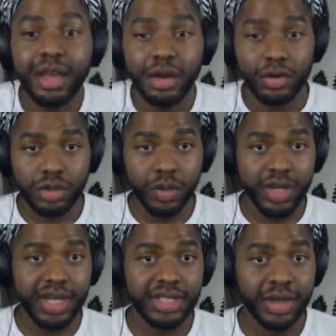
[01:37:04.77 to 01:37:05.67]
Oh, you in
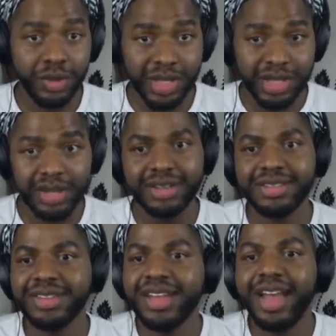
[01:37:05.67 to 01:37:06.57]
Estonia?
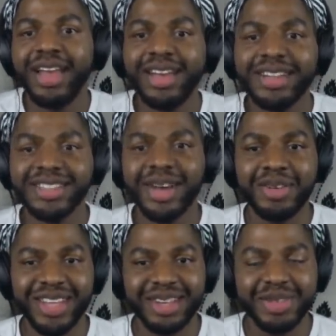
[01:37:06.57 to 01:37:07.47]
Hey,
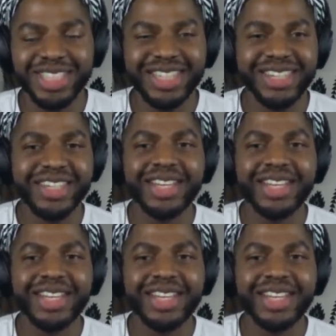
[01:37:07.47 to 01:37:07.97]
Estonia, what's good?